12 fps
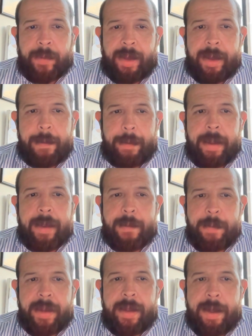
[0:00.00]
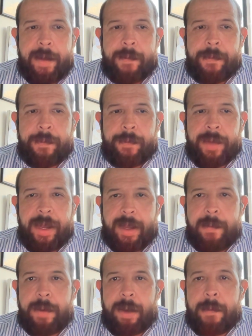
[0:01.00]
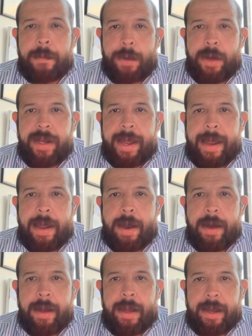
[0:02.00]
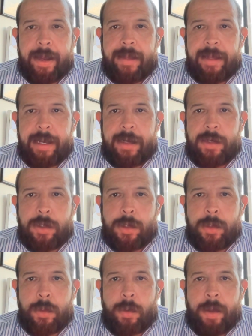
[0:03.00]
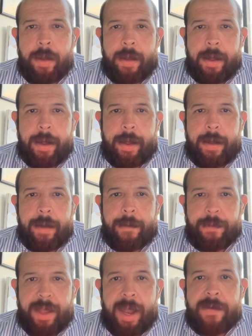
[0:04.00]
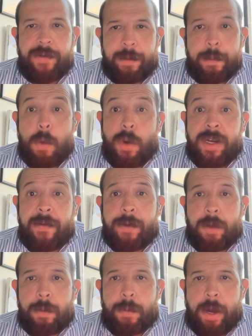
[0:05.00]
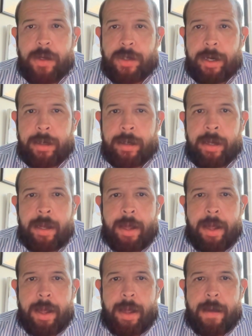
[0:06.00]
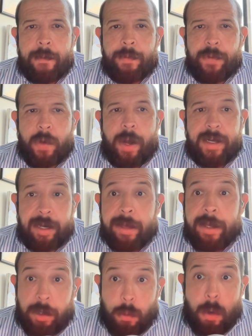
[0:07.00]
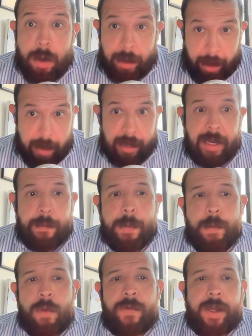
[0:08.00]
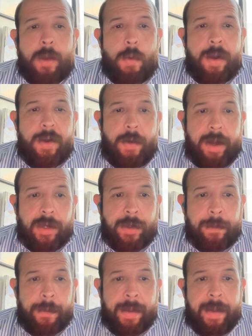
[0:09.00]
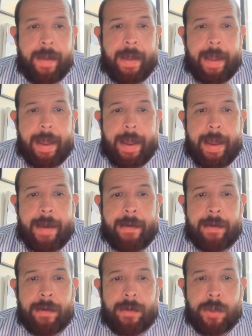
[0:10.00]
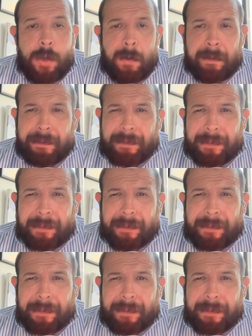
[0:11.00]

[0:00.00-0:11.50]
it can become pretty chaotic and can lead to kind of a more difficult project. So ideally, you want to kind of keep it moving in one direction. And so,